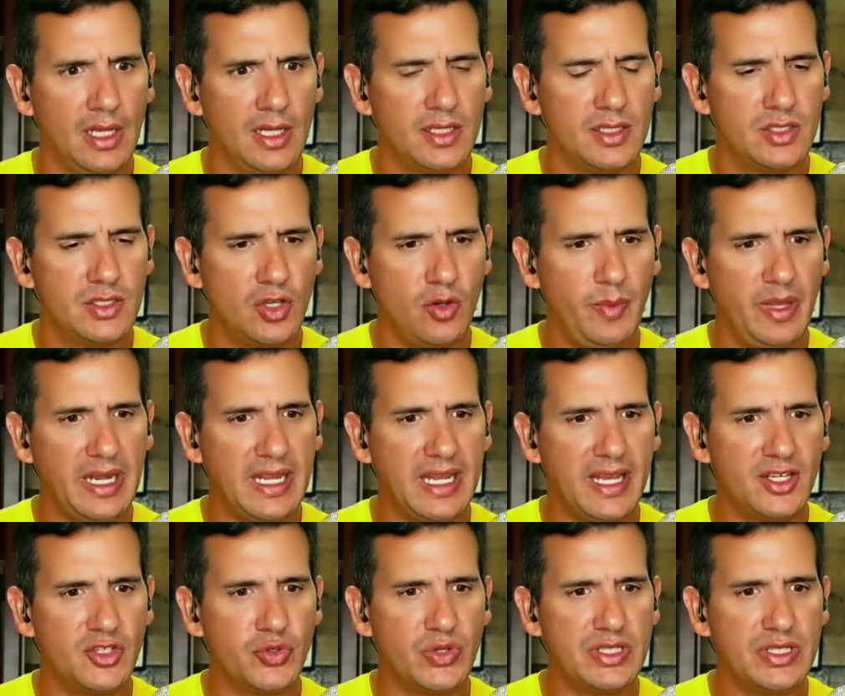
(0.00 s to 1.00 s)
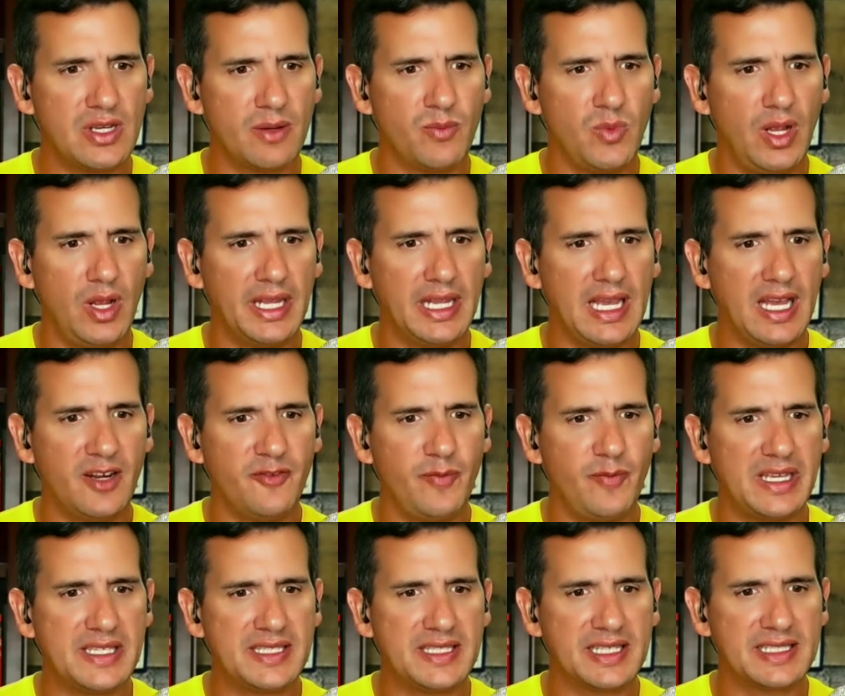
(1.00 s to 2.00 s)
So many injuries. I'm running out of
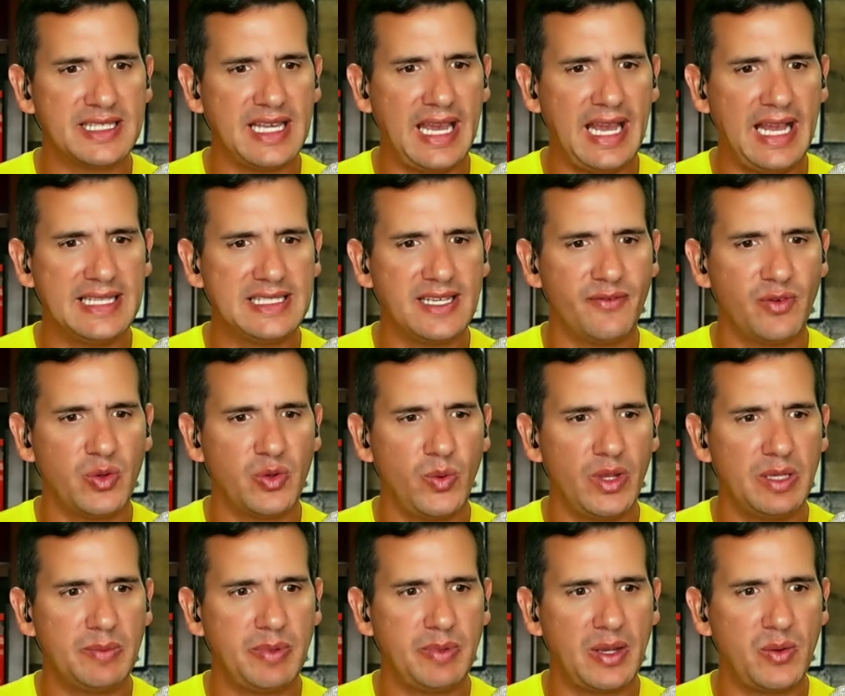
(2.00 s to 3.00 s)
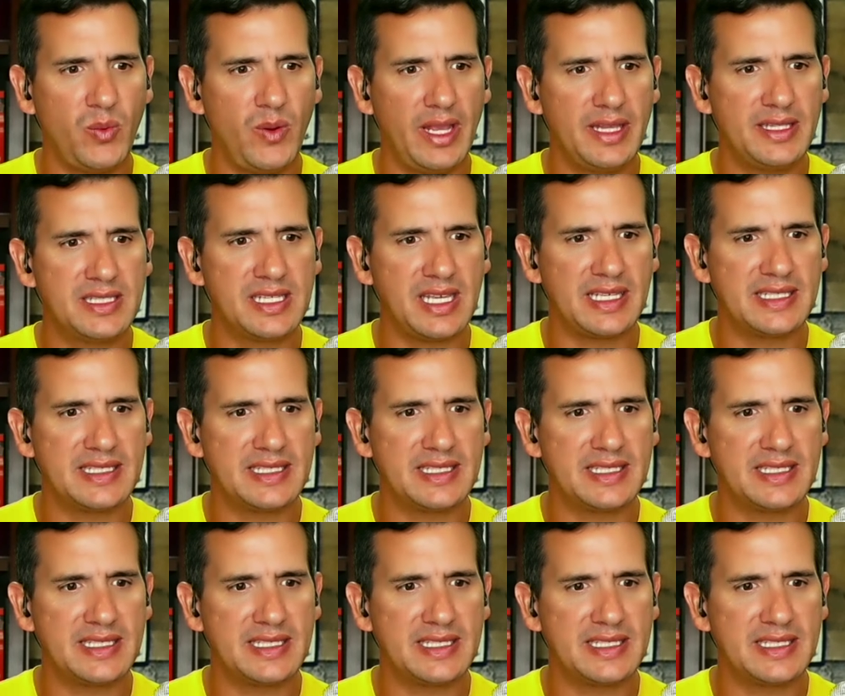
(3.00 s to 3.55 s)
my 6 ads every week by Wednesday,